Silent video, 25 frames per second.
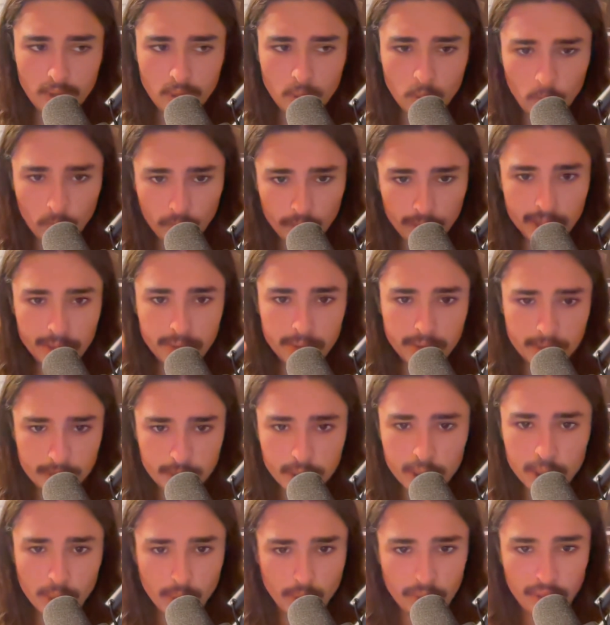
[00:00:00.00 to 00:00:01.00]
where you can
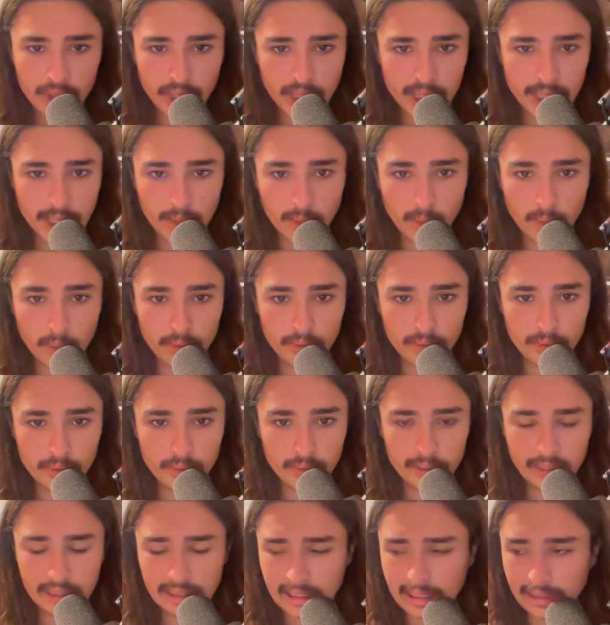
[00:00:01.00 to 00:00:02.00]
still think while
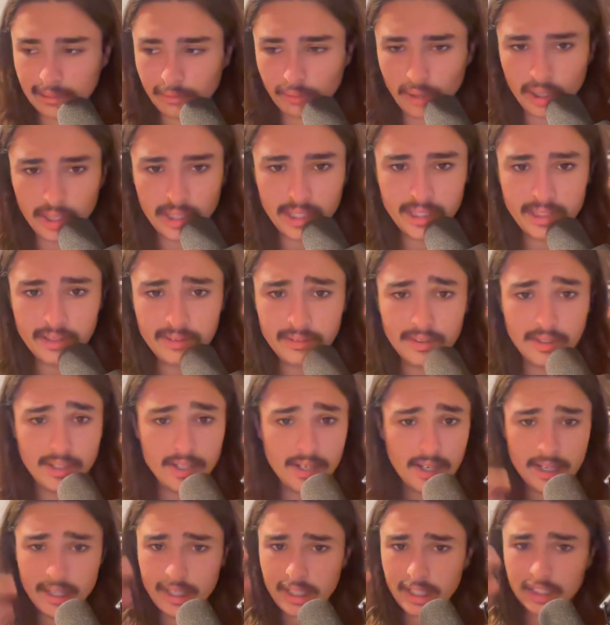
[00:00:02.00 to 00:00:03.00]
doing it. Like running,
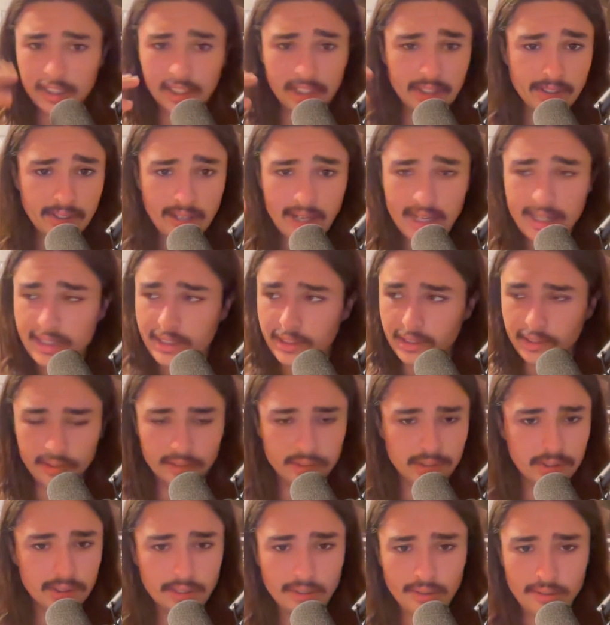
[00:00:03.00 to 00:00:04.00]
clear-headed,
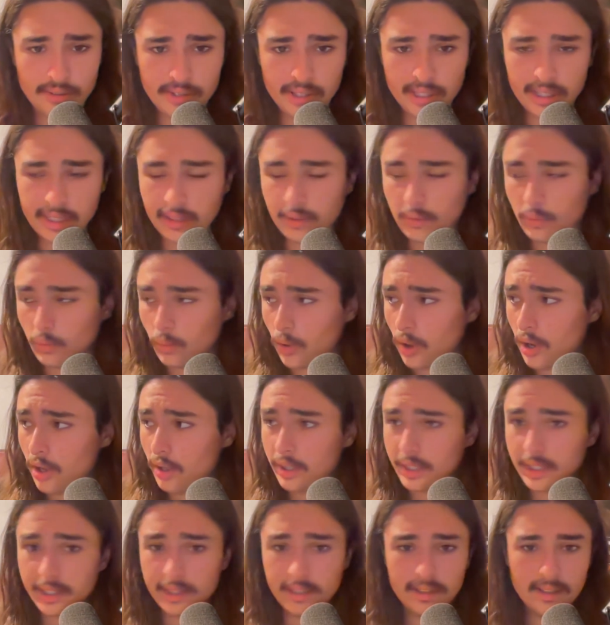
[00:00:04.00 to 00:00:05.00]
you're still thinking.
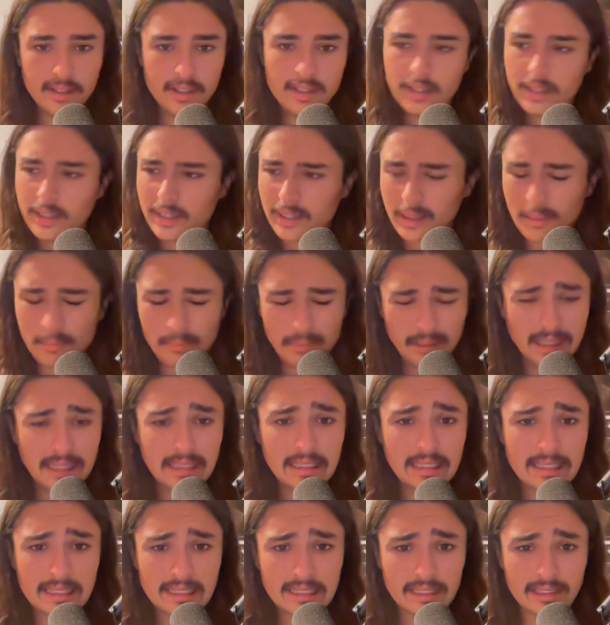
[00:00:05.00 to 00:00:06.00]
Walking,
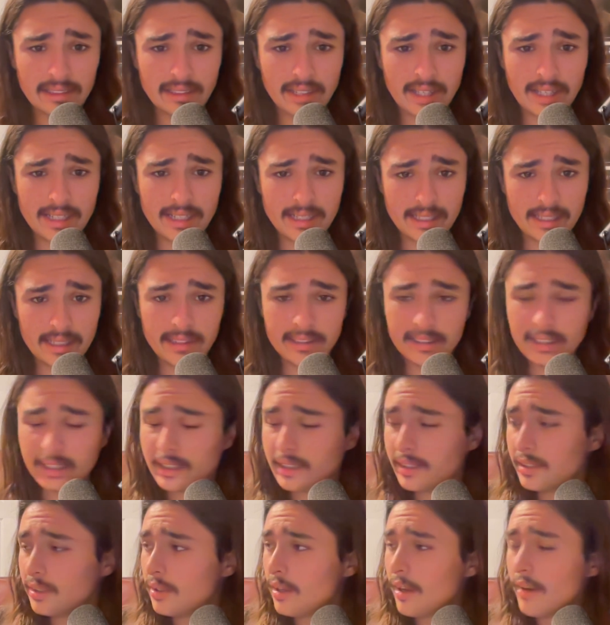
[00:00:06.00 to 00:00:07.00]
completely clear-headed and
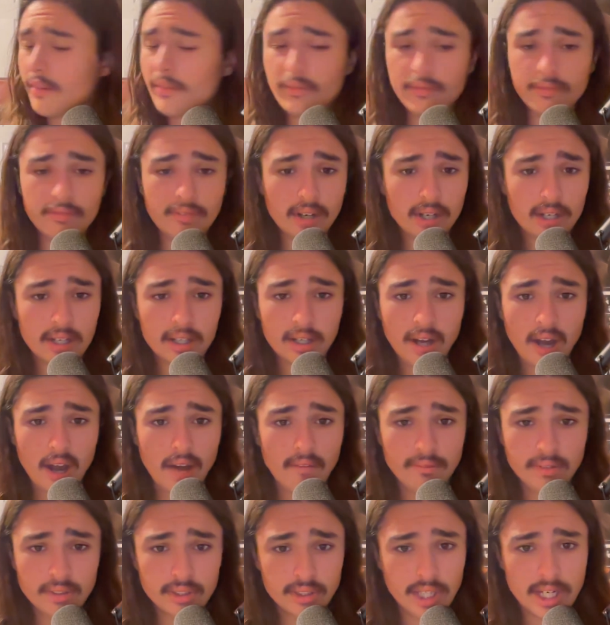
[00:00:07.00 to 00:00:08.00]
thinking. You have a fucking
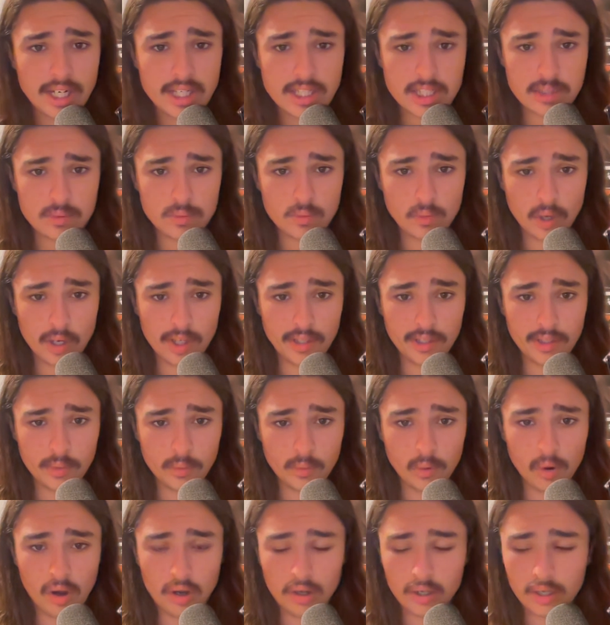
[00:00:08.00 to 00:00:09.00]
conversation while you
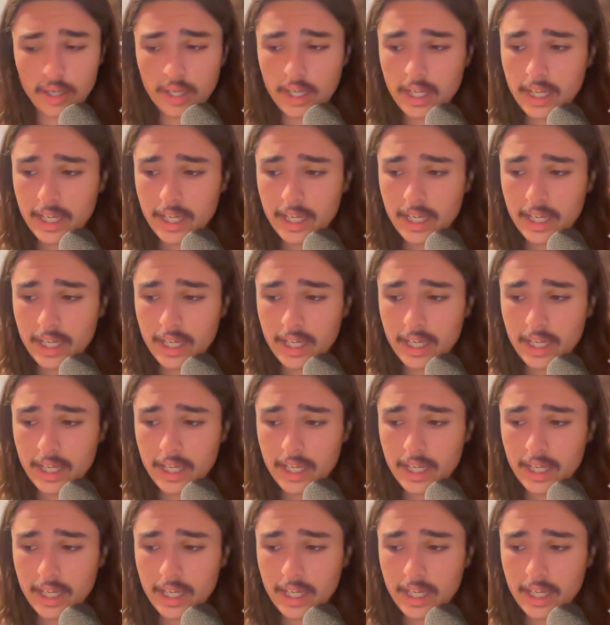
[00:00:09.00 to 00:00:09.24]
walk.